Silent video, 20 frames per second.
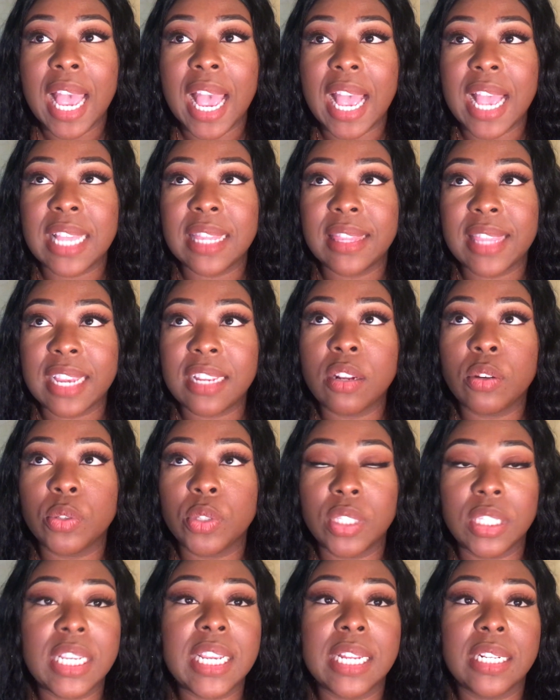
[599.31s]
and they don't
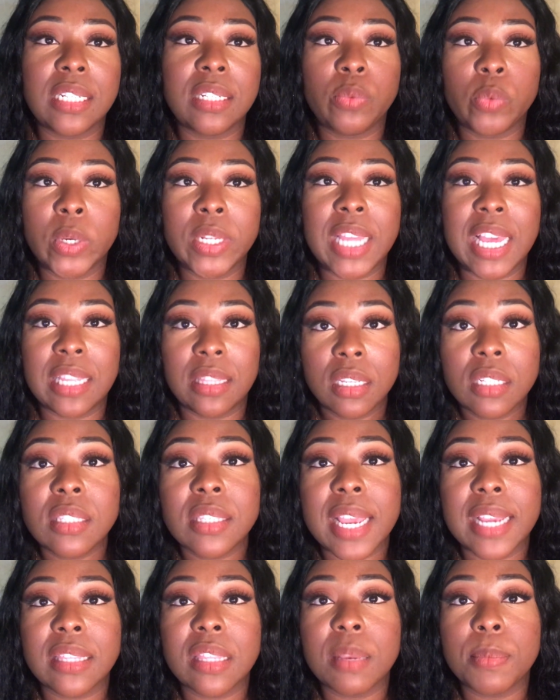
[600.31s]
see anyone that looks
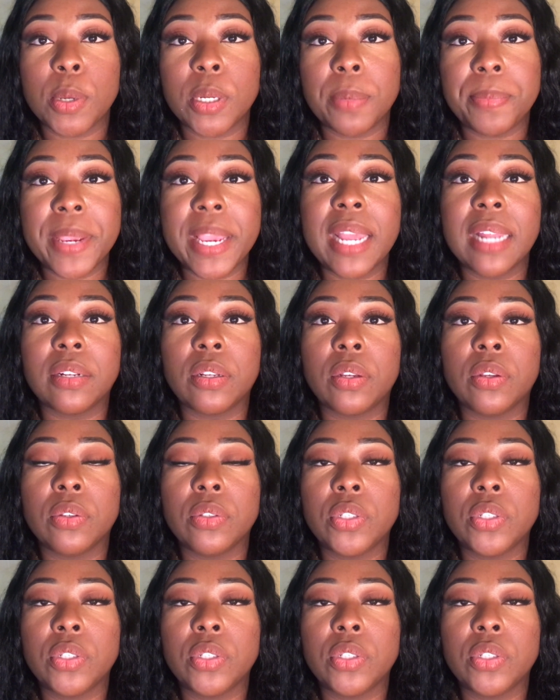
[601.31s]
like them on a panel.